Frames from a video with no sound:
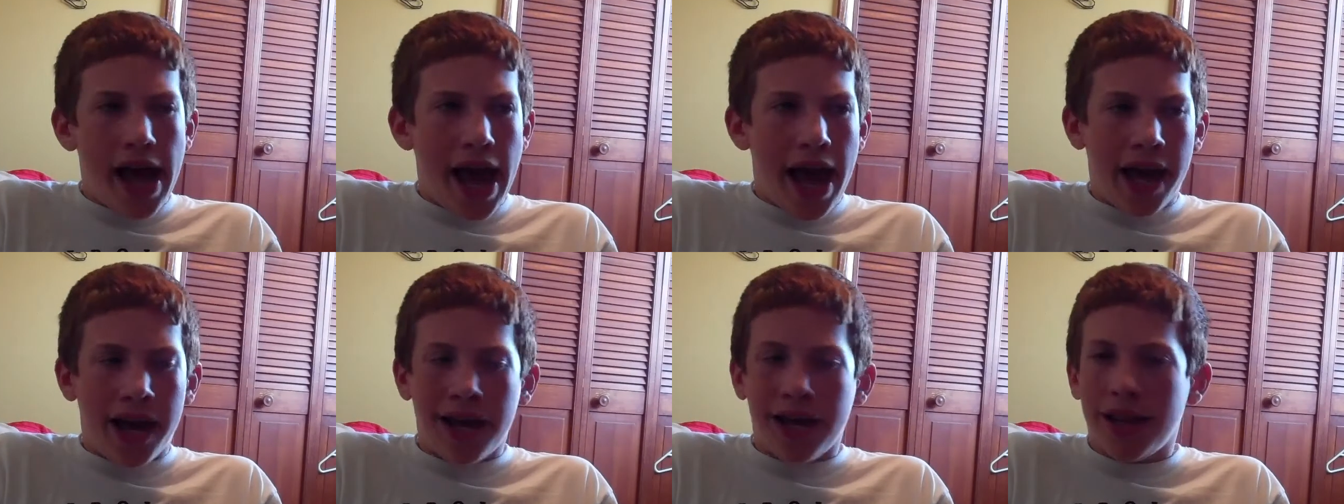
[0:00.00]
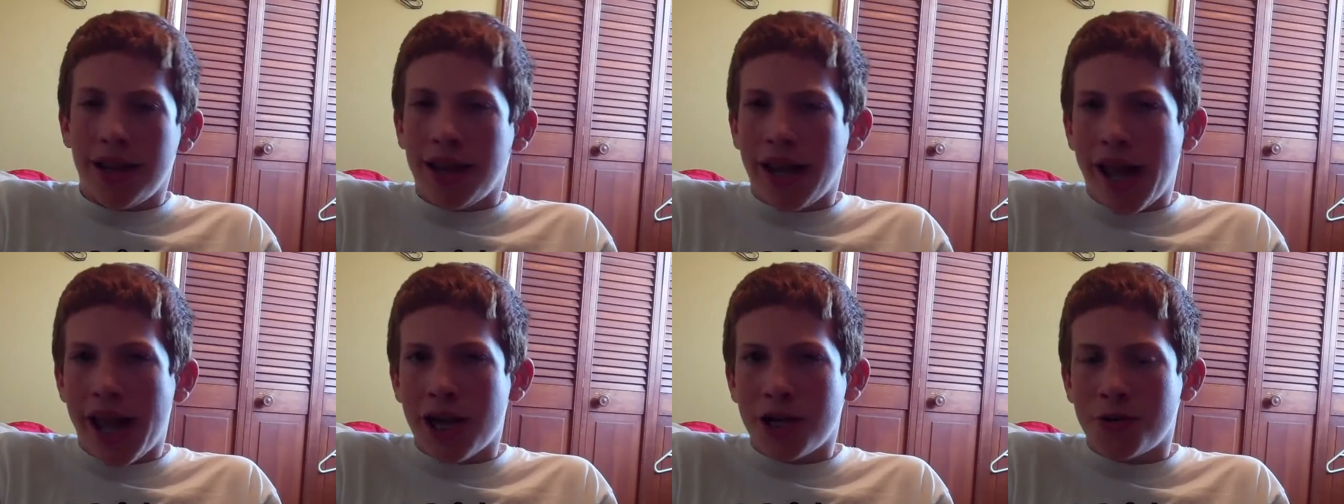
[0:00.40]
add
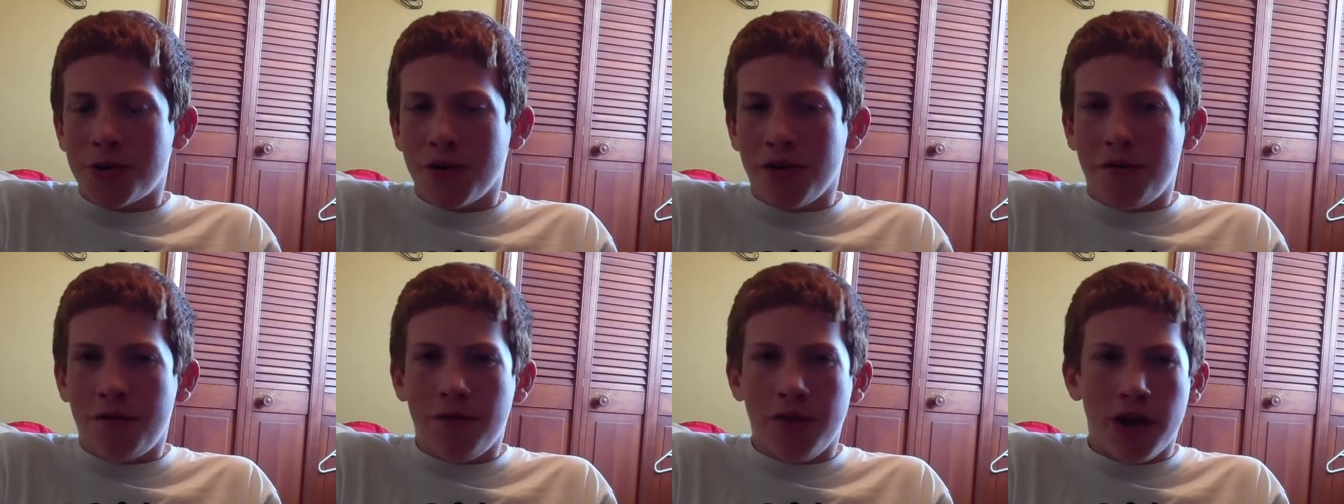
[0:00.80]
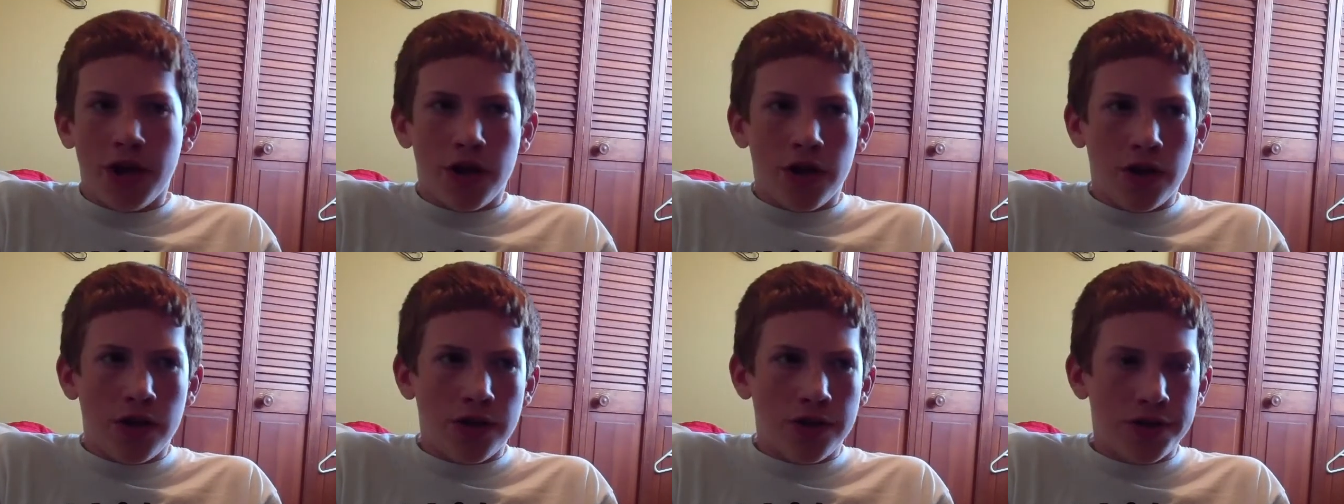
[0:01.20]
in Landry
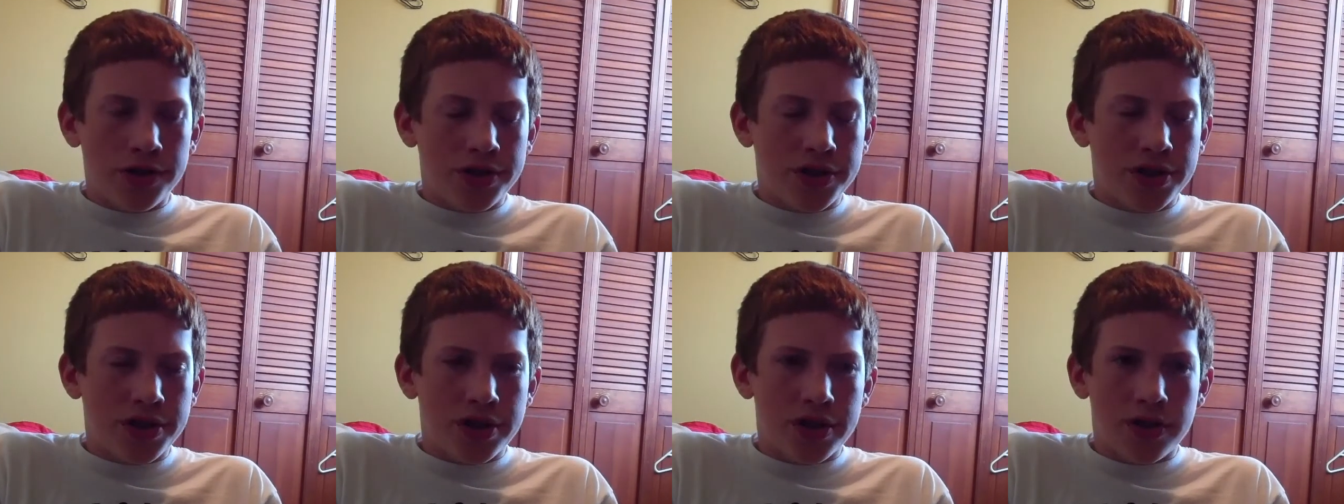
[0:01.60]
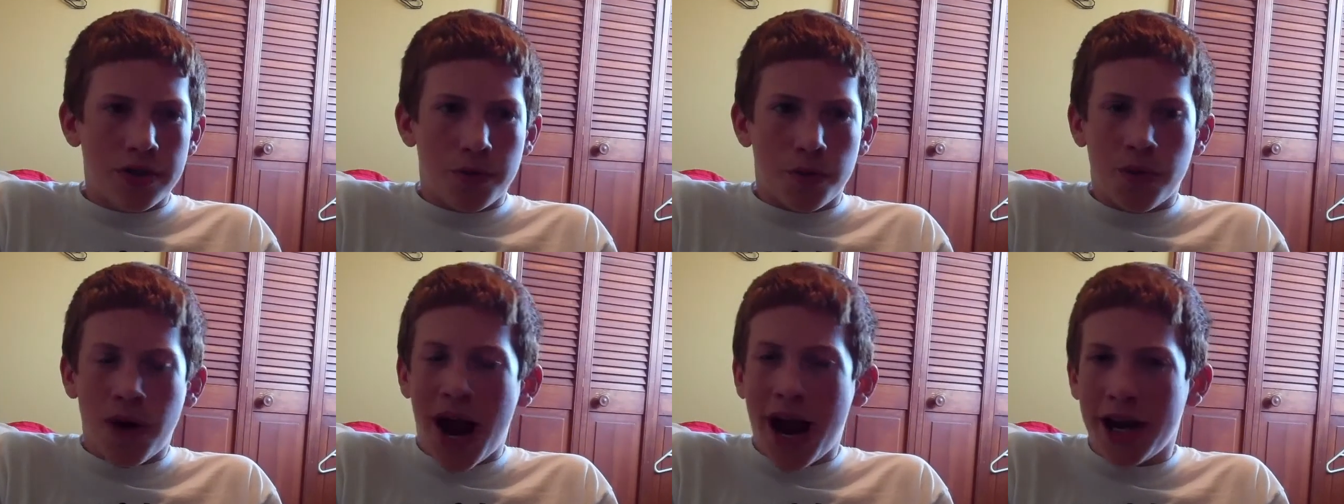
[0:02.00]
Fields,
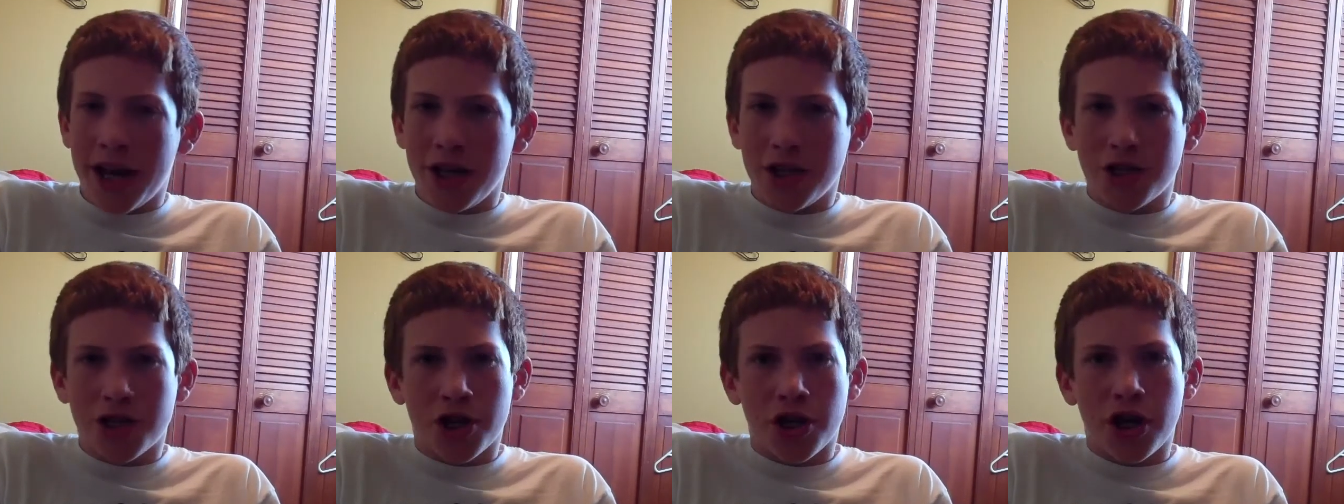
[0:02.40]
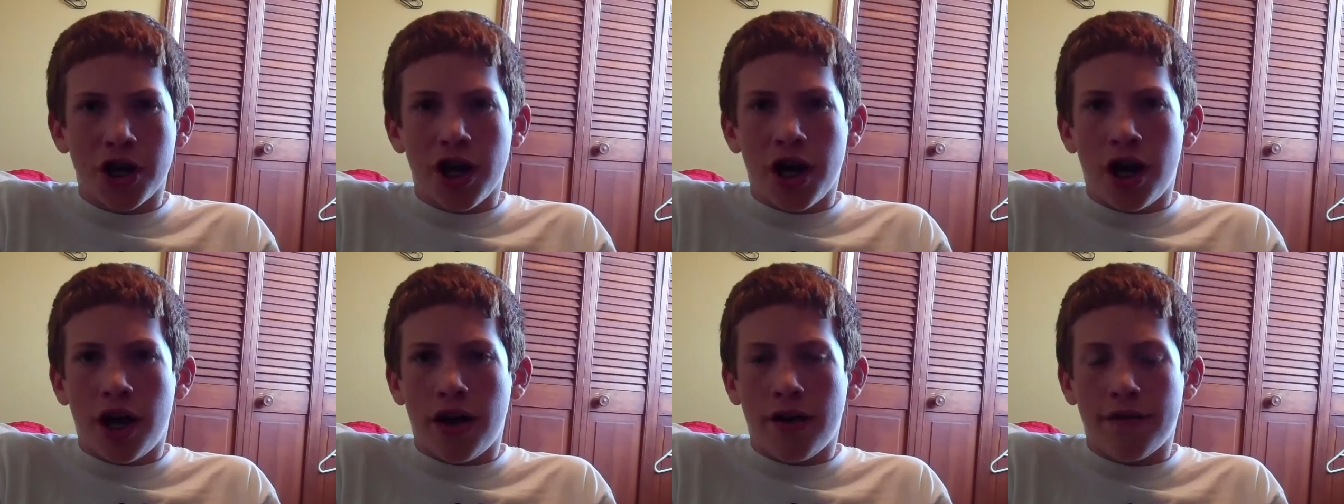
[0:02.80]
Ronnie
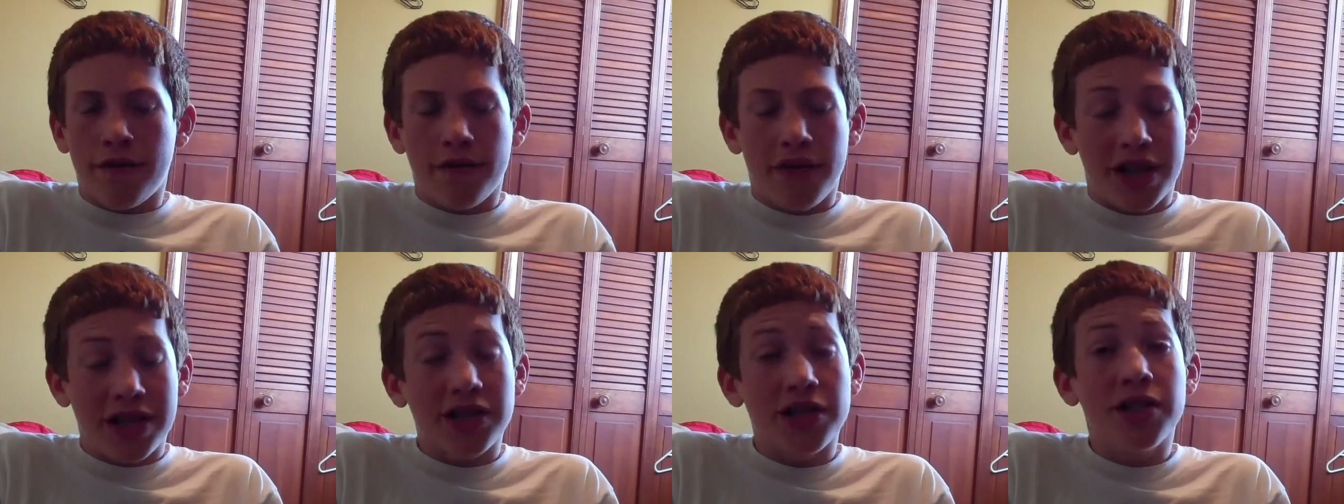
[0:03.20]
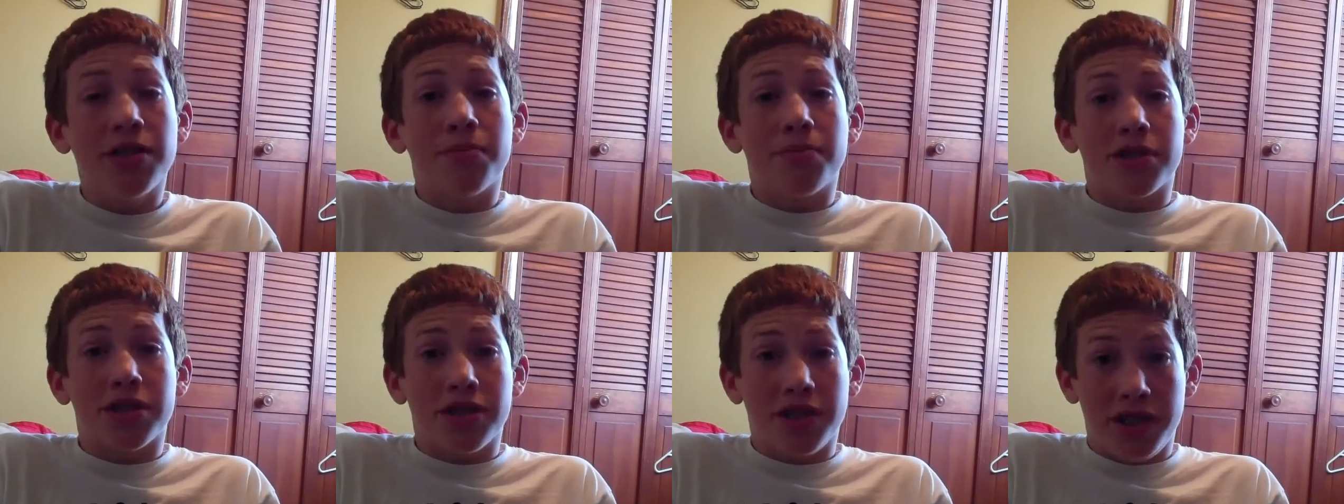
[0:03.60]
Turioff. That
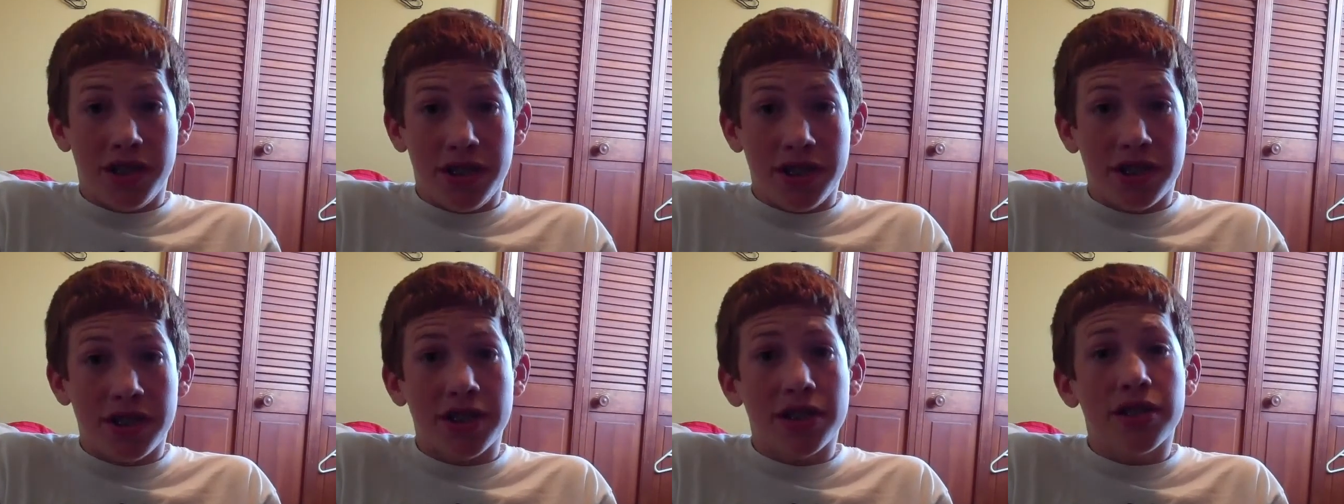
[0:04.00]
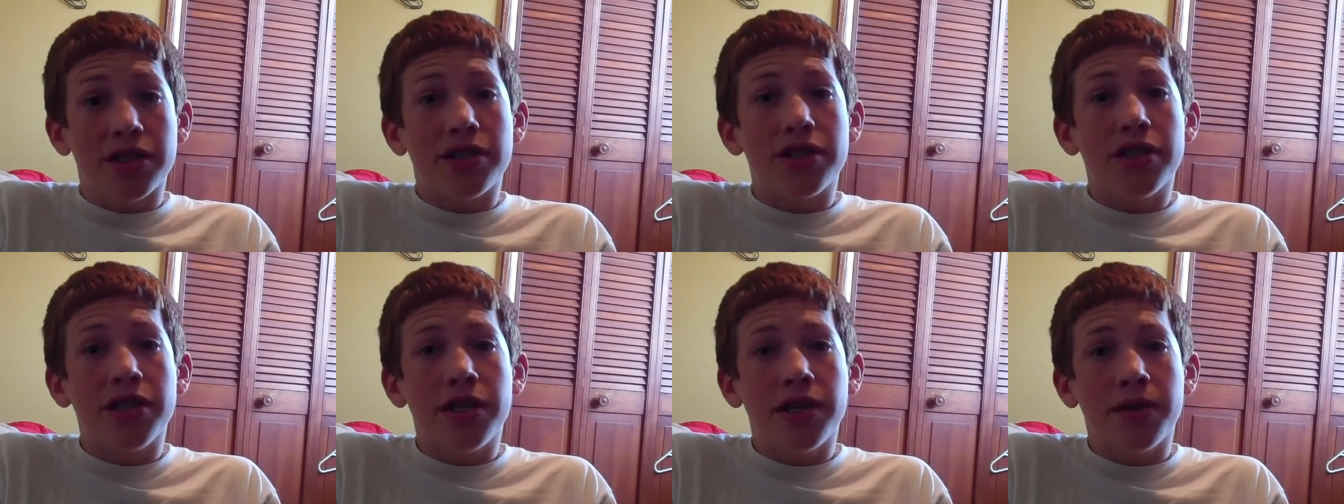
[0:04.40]
team's a
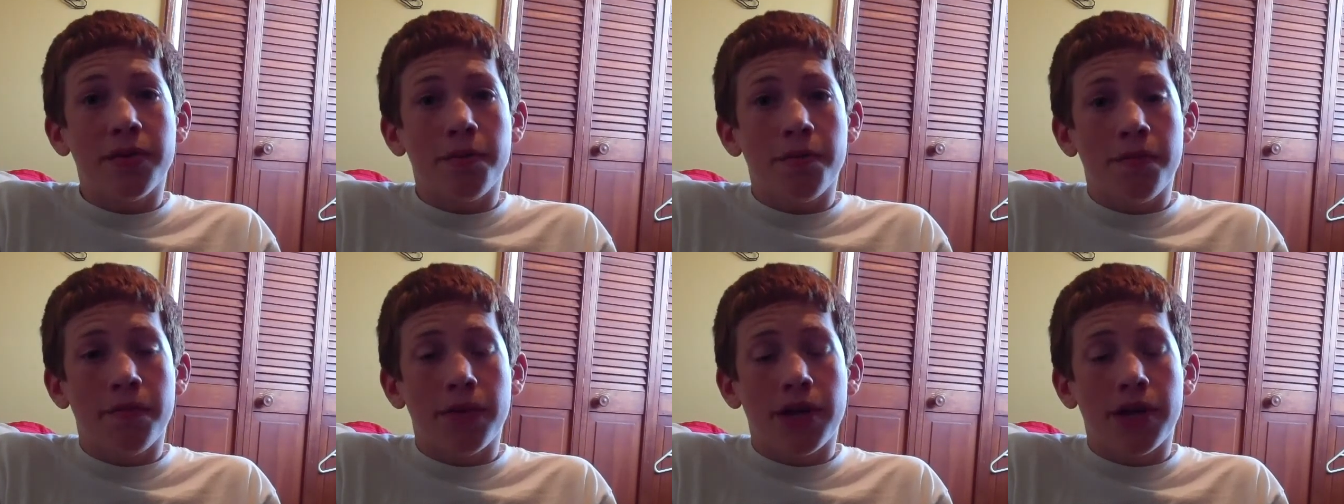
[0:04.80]
decent team.